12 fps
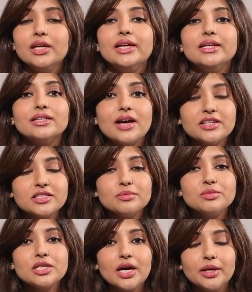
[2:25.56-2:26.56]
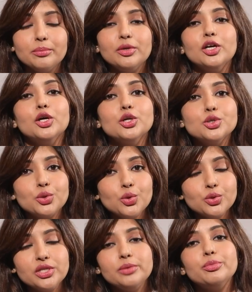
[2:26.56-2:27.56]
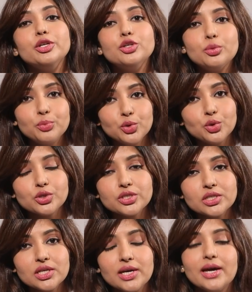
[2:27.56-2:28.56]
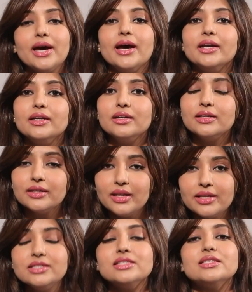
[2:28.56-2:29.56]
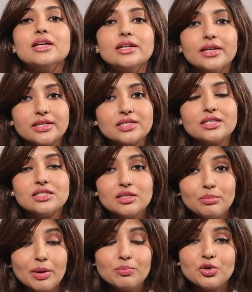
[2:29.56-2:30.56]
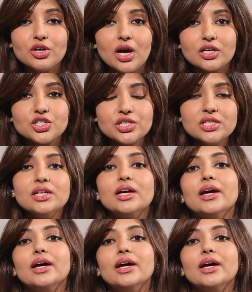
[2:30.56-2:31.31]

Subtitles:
it has some time to go deep in your pores and cleanse that excess sebum production,